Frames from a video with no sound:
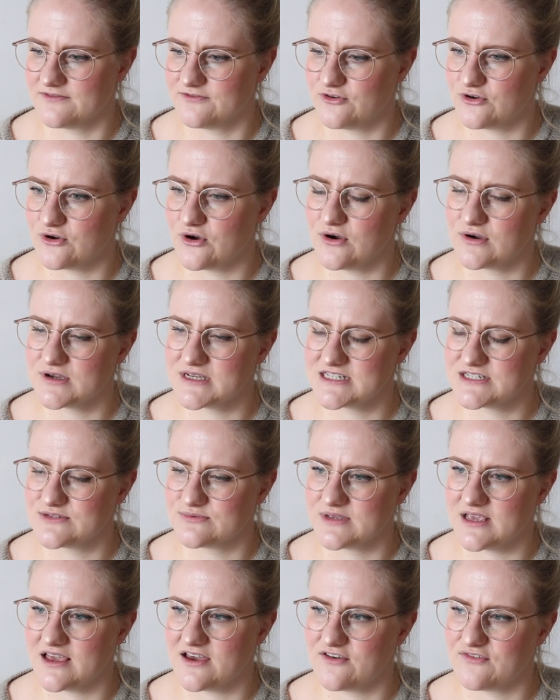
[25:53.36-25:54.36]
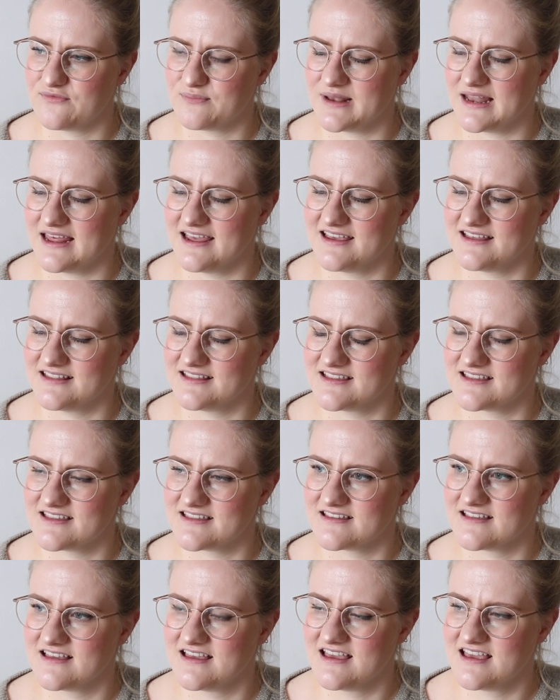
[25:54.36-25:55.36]
for August we have
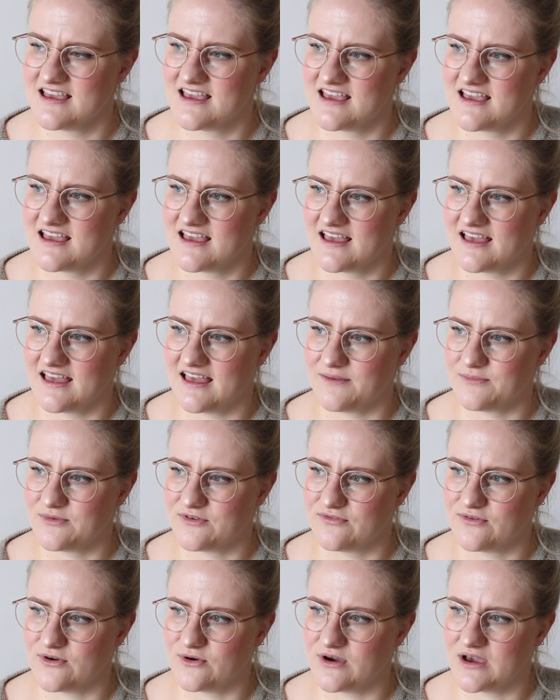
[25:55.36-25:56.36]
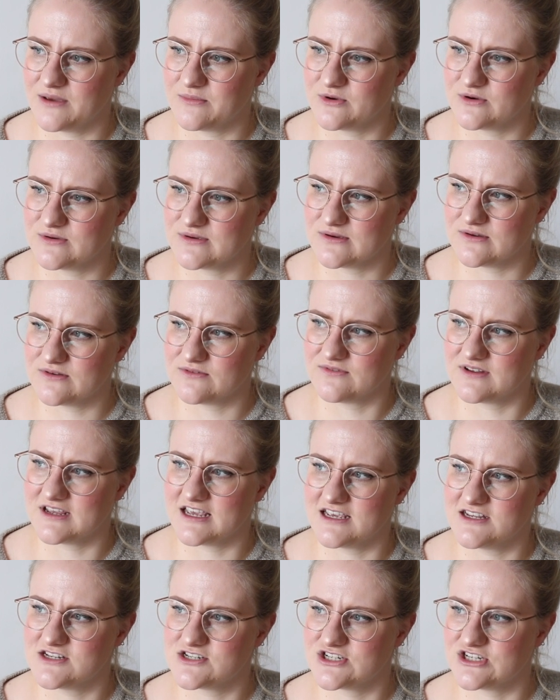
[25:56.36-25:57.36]
plans. Before I'm going on
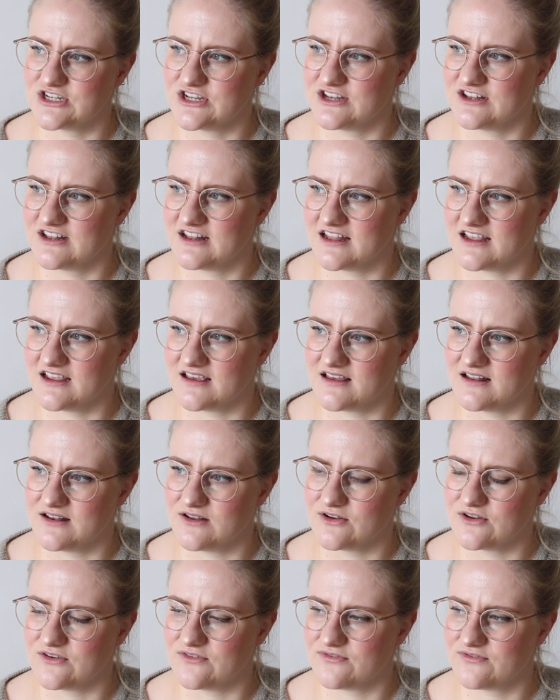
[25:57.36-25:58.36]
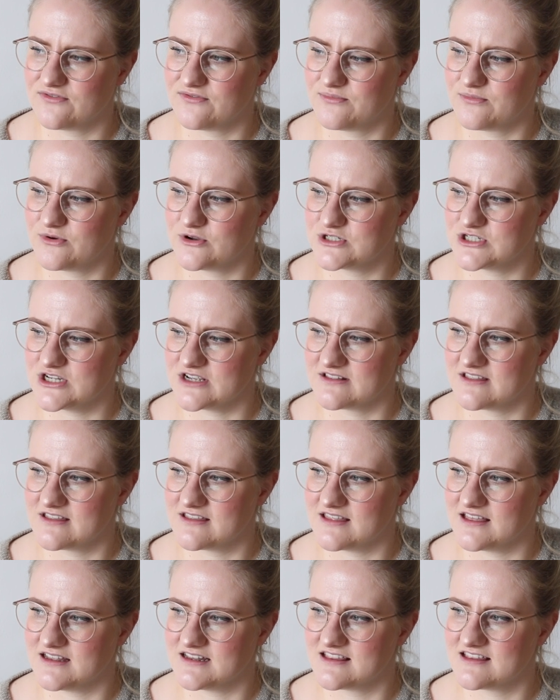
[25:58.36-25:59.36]
vacation, there are a lot of projects
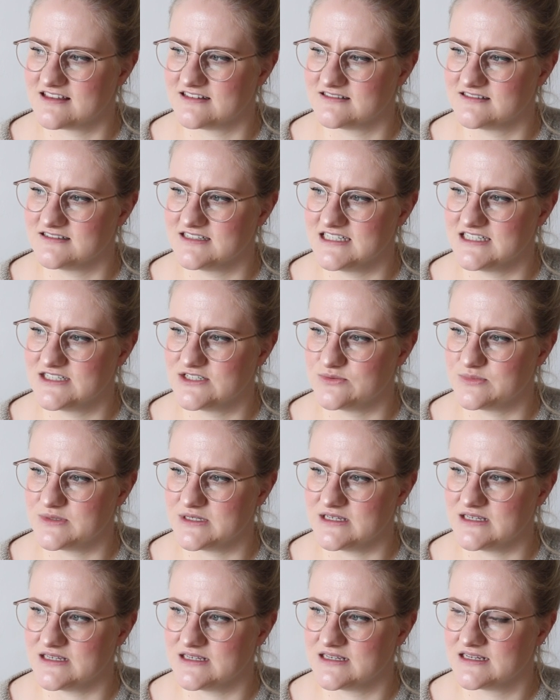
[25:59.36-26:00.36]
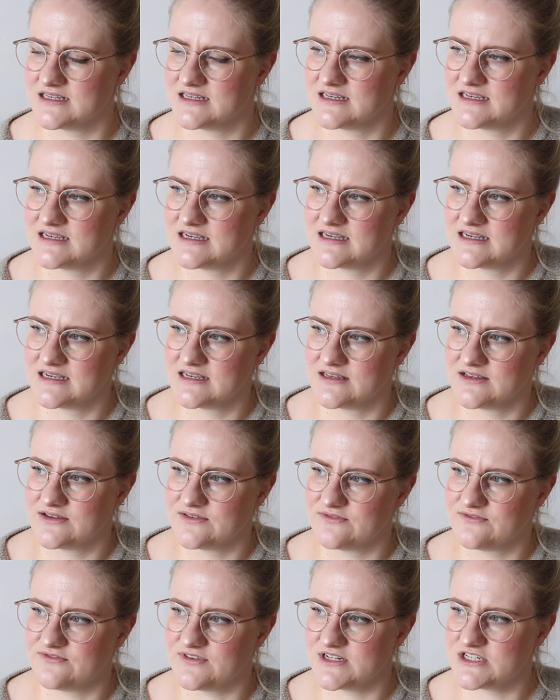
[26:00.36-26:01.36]
that still need to be
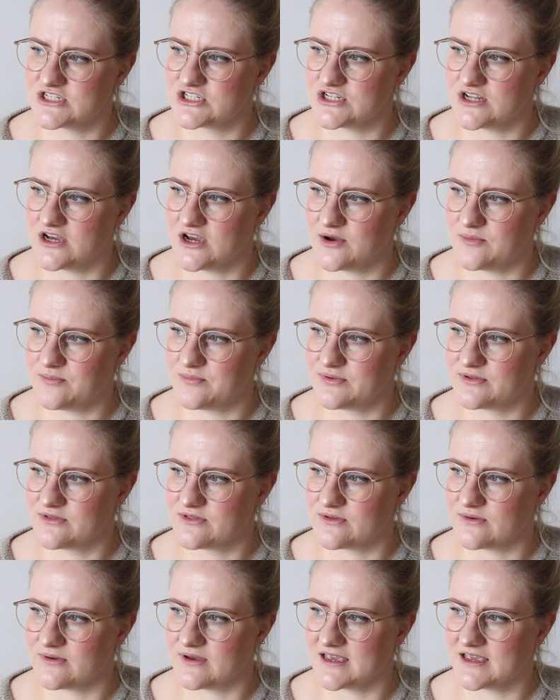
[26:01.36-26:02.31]
finished up so